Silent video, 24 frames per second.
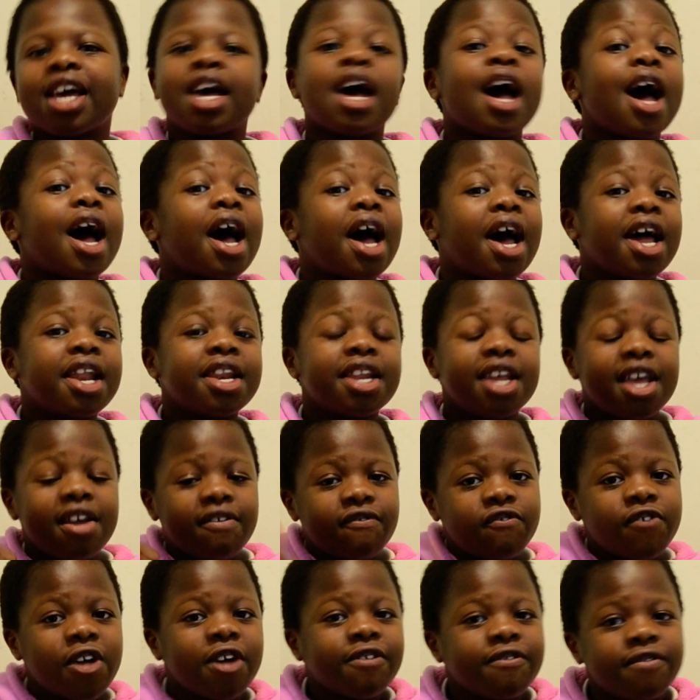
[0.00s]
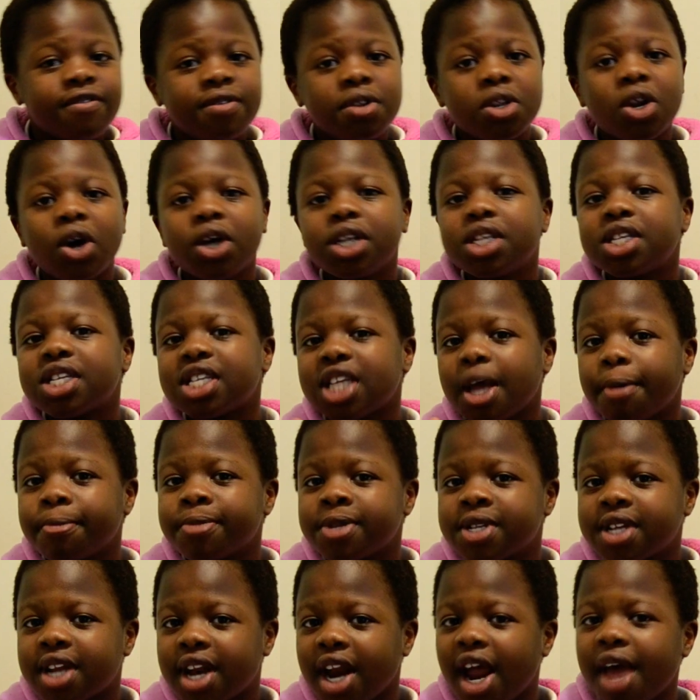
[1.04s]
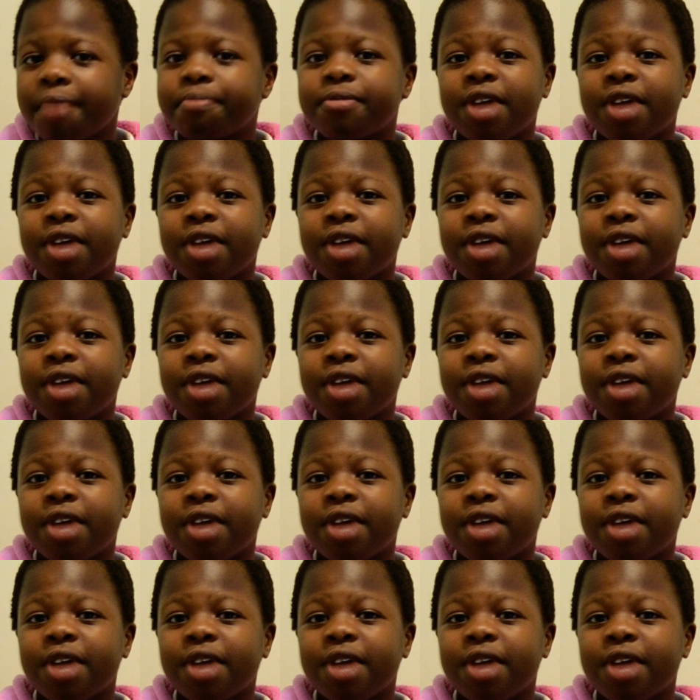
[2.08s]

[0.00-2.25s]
And if you have not subscribed